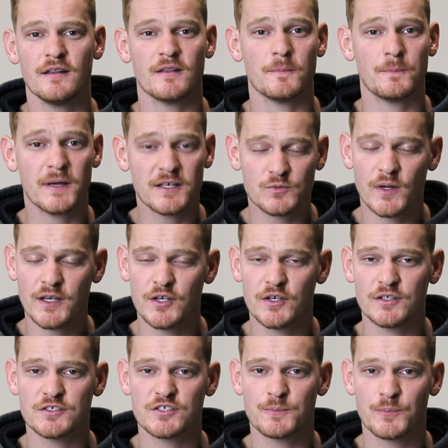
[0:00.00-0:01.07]
the best way you
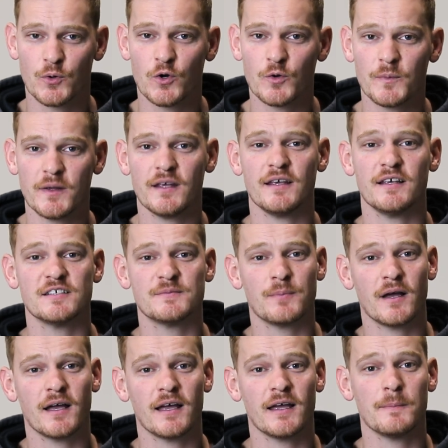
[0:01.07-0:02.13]
can support me is
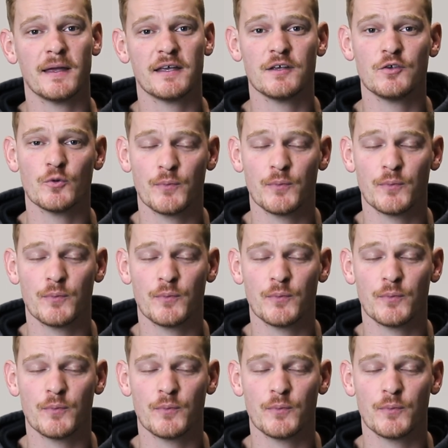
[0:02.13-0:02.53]
by making